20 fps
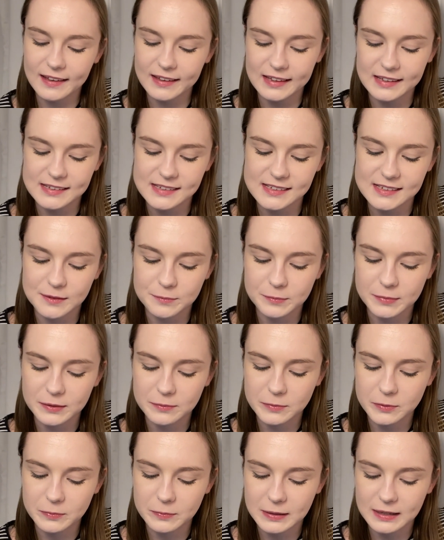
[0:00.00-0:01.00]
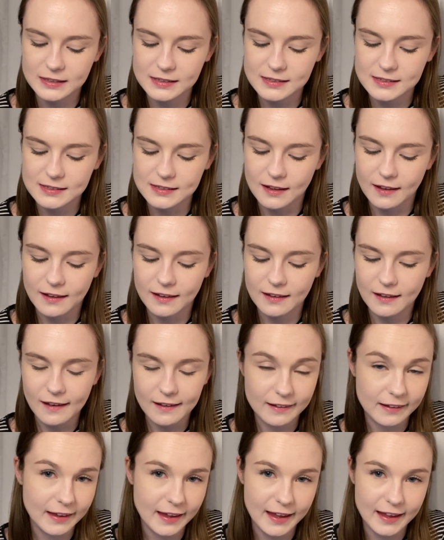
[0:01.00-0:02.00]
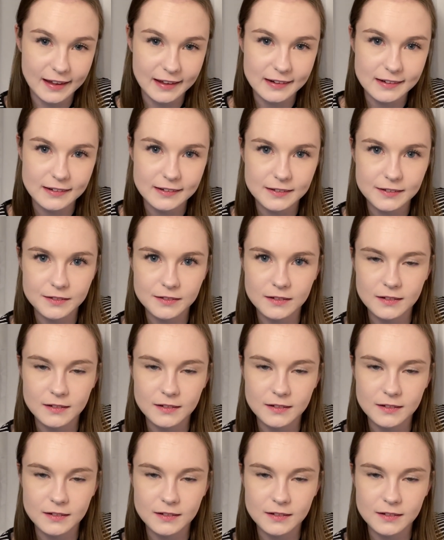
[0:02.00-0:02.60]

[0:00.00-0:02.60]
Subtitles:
I guess some people might say again,